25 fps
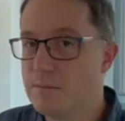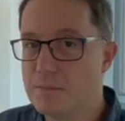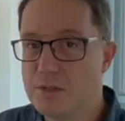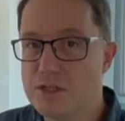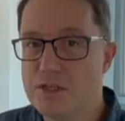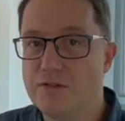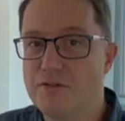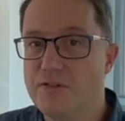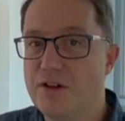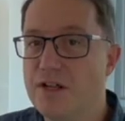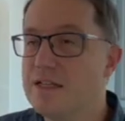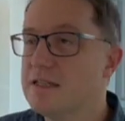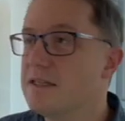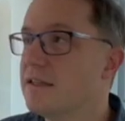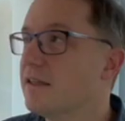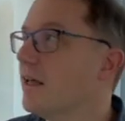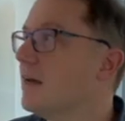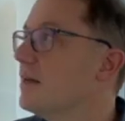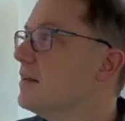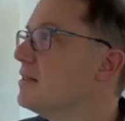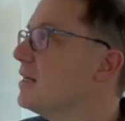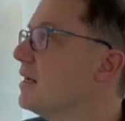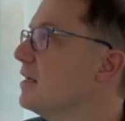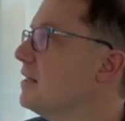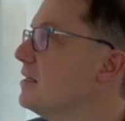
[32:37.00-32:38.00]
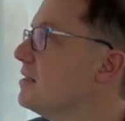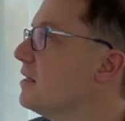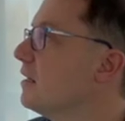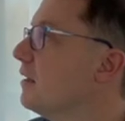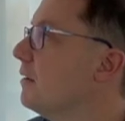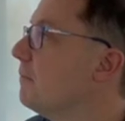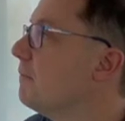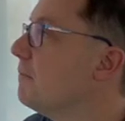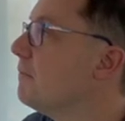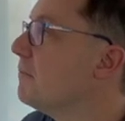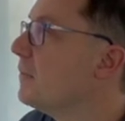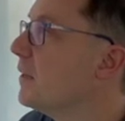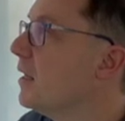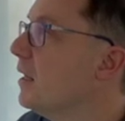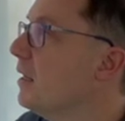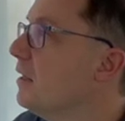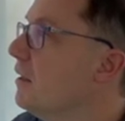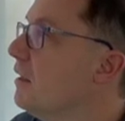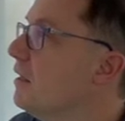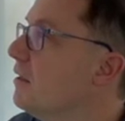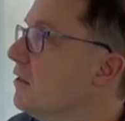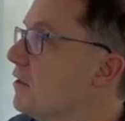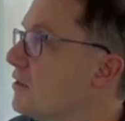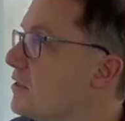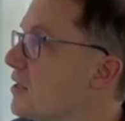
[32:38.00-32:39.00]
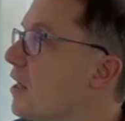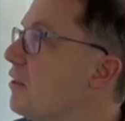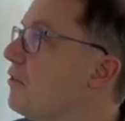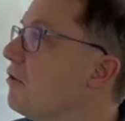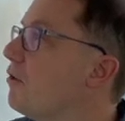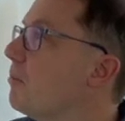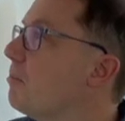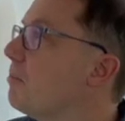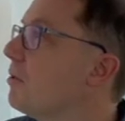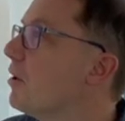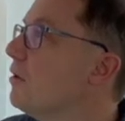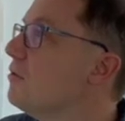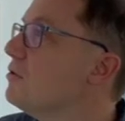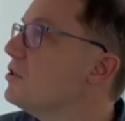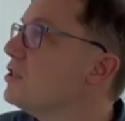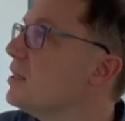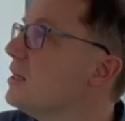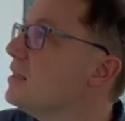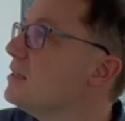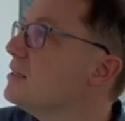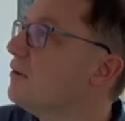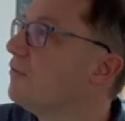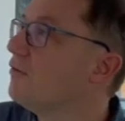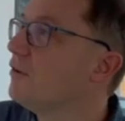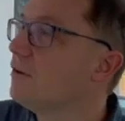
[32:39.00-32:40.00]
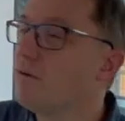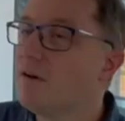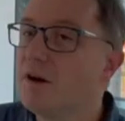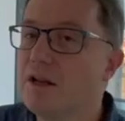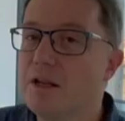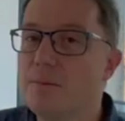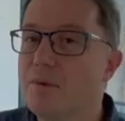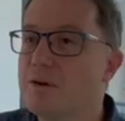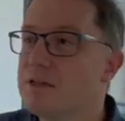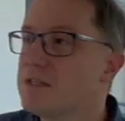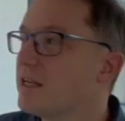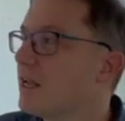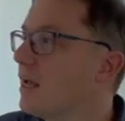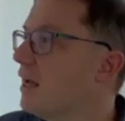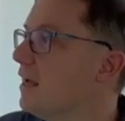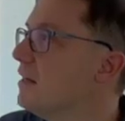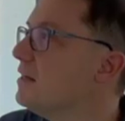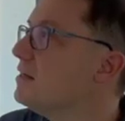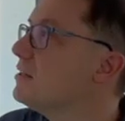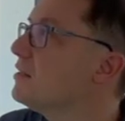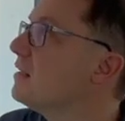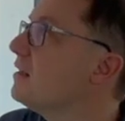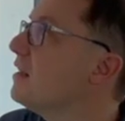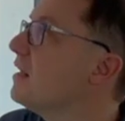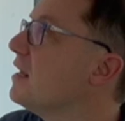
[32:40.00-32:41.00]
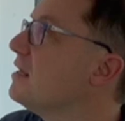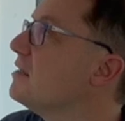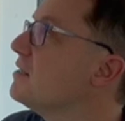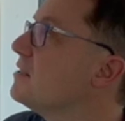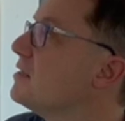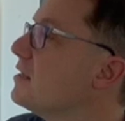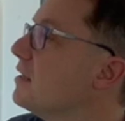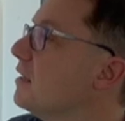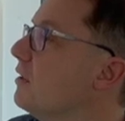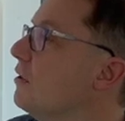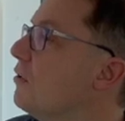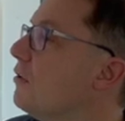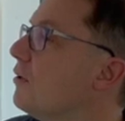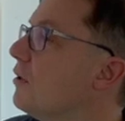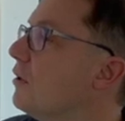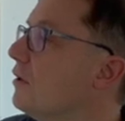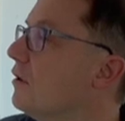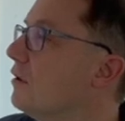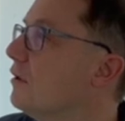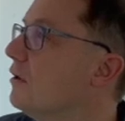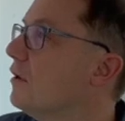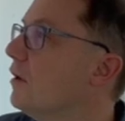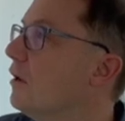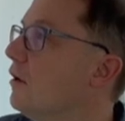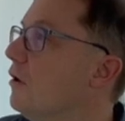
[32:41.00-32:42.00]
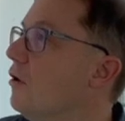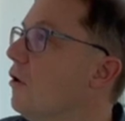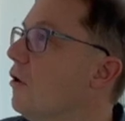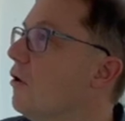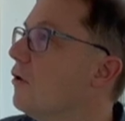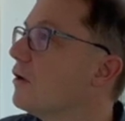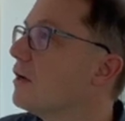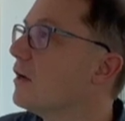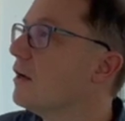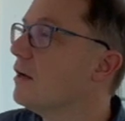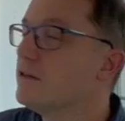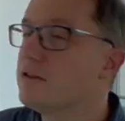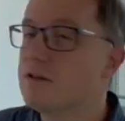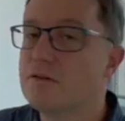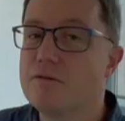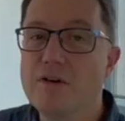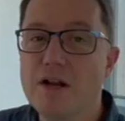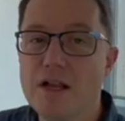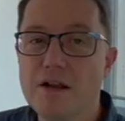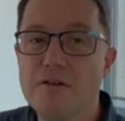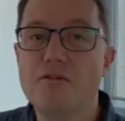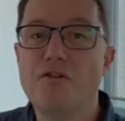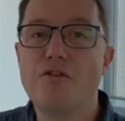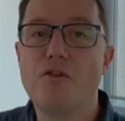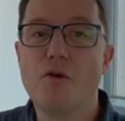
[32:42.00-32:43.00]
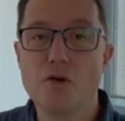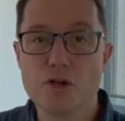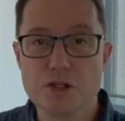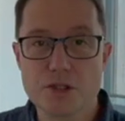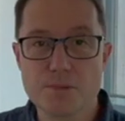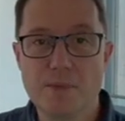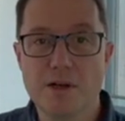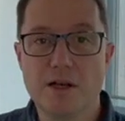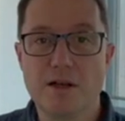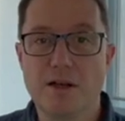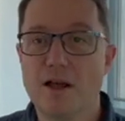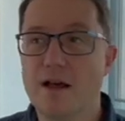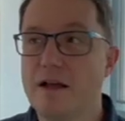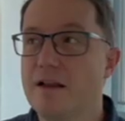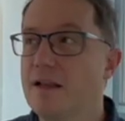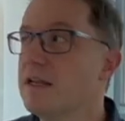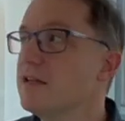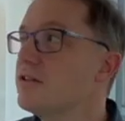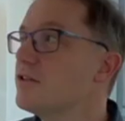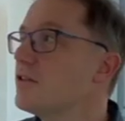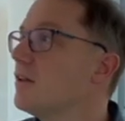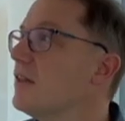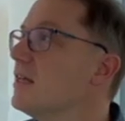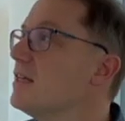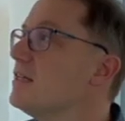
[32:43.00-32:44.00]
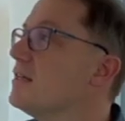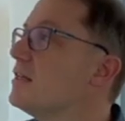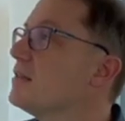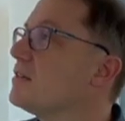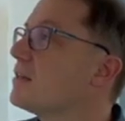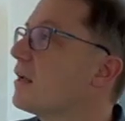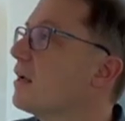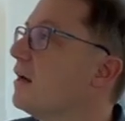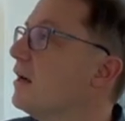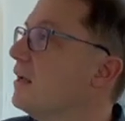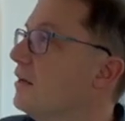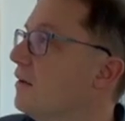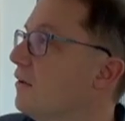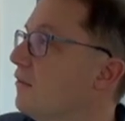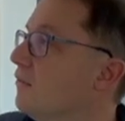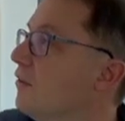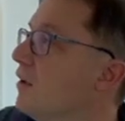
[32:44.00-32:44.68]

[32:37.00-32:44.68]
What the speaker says: fit to that data. There's other approaches. If you really want to get into this, you can look at a reinforcement learning. So this is a kind of